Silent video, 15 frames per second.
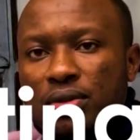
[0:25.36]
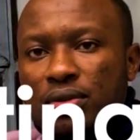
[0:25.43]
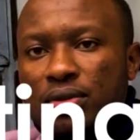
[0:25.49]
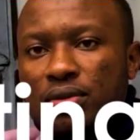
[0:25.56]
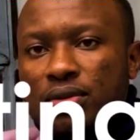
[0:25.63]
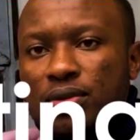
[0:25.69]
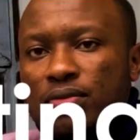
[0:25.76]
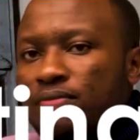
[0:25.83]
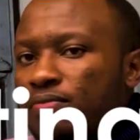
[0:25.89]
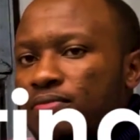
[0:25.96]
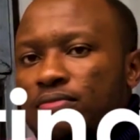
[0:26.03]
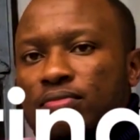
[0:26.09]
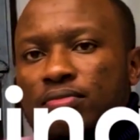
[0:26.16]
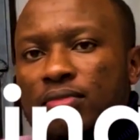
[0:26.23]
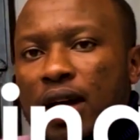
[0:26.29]
who
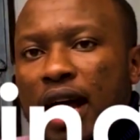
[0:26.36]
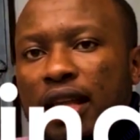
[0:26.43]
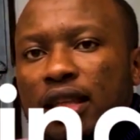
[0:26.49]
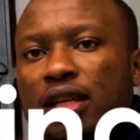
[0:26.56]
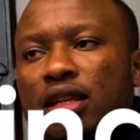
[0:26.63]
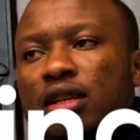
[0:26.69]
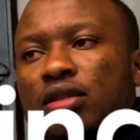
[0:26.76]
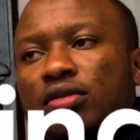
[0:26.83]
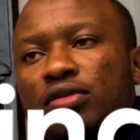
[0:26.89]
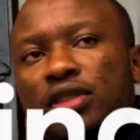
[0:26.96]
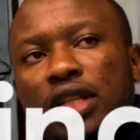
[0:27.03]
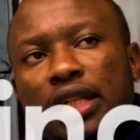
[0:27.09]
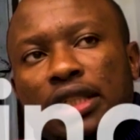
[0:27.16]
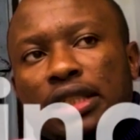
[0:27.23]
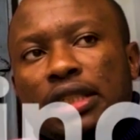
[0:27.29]
are thinking of
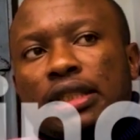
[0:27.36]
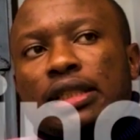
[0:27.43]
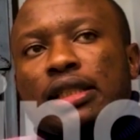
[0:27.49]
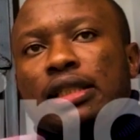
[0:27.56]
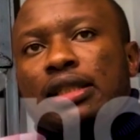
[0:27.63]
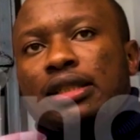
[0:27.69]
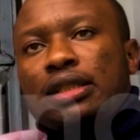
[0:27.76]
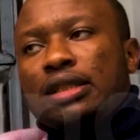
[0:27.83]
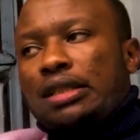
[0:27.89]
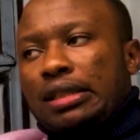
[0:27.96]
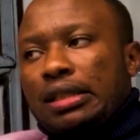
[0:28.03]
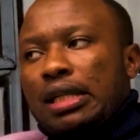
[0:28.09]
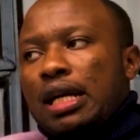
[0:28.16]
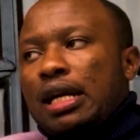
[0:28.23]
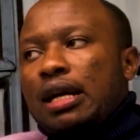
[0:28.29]
starting
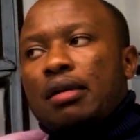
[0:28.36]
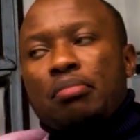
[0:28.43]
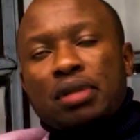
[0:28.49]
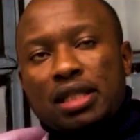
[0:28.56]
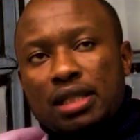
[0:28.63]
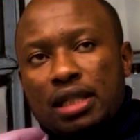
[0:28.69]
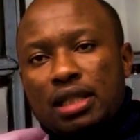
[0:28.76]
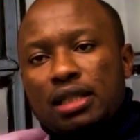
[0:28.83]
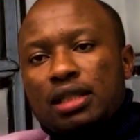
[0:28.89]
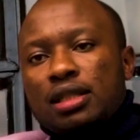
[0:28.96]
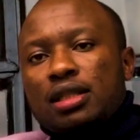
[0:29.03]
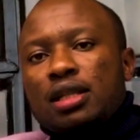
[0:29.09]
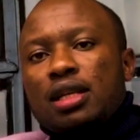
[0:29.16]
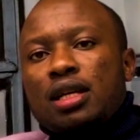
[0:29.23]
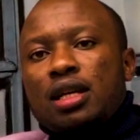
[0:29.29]
a
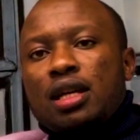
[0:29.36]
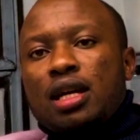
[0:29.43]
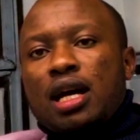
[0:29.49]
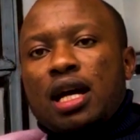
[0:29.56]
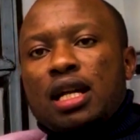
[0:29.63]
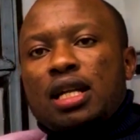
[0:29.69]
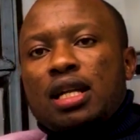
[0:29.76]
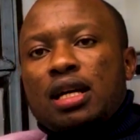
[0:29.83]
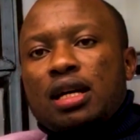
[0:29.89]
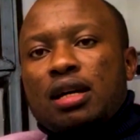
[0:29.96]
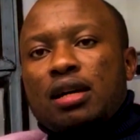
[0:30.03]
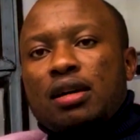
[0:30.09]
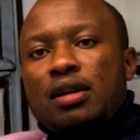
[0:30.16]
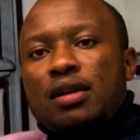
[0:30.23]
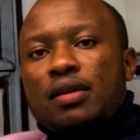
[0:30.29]
business, and
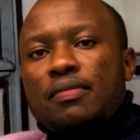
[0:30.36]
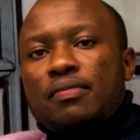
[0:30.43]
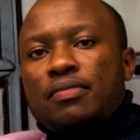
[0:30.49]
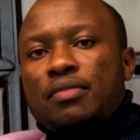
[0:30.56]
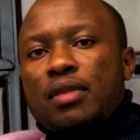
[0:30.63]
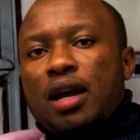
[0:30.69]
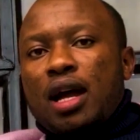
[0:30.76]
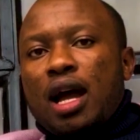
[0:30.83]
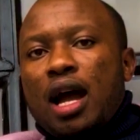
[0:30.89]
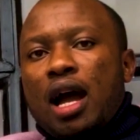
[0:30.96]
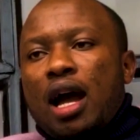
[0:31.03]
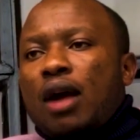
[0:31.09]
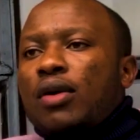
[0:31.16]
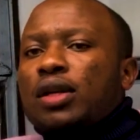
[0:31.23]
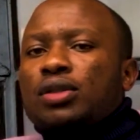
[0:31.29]
I
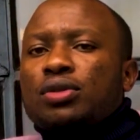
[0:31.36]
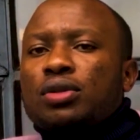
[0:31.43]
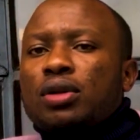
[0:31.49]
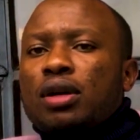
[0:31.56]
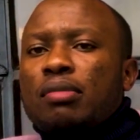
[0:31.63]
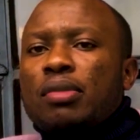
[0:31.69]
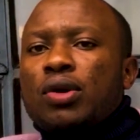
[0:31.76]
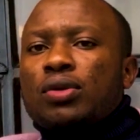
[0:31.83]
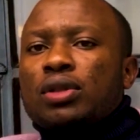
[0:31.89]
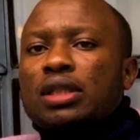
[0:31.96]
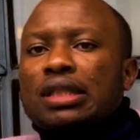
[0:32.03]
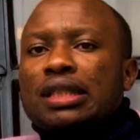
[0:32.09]
want to talk about